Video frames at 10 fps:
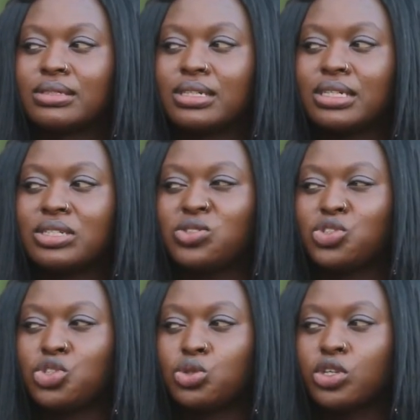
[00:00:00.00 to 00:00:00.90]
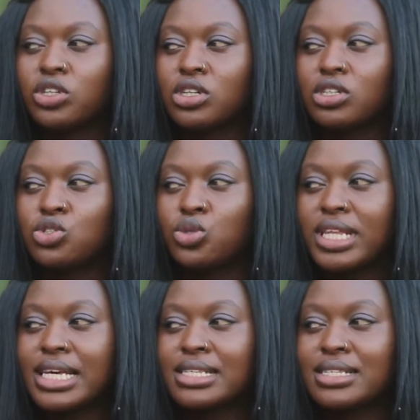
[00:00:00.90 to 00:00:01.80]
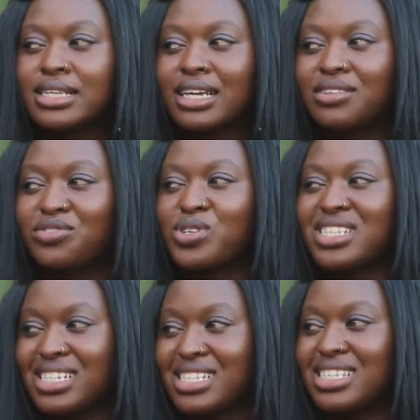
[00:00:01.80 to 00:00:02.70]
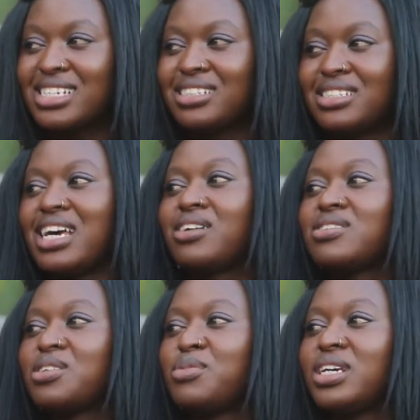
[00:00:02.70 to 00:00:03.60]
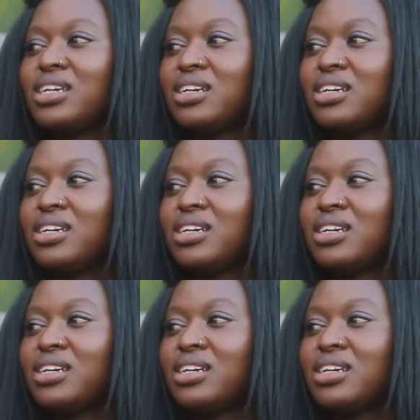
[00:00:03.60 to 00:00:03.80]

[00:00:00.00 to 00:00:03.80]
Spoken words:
are you sure you can do this? And of course it instilled doubt in me.